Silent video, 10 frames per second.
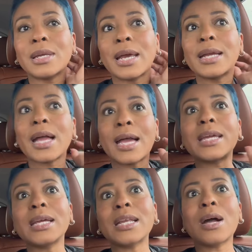Like, I
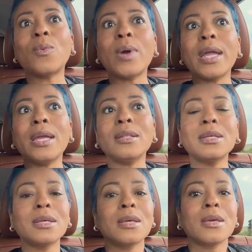cannot wait.
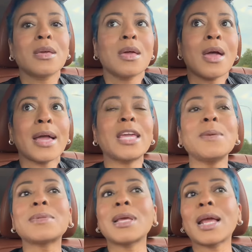I keep
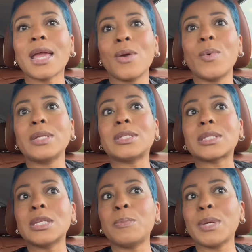saying I can't wait to
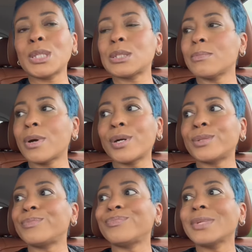sleep in tomorrow.
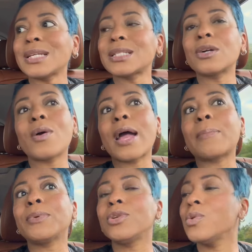That's not gonna
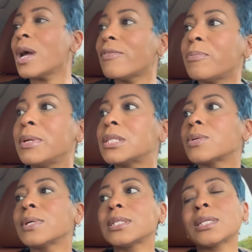happen. Do you ever be so
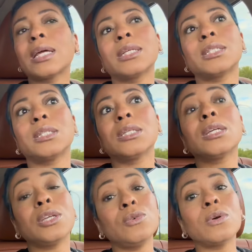excited to
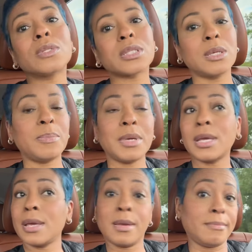thinking you're gonna sleep in
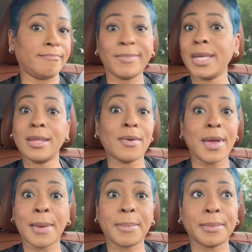and it don't
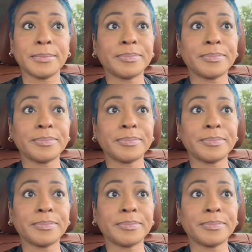happen?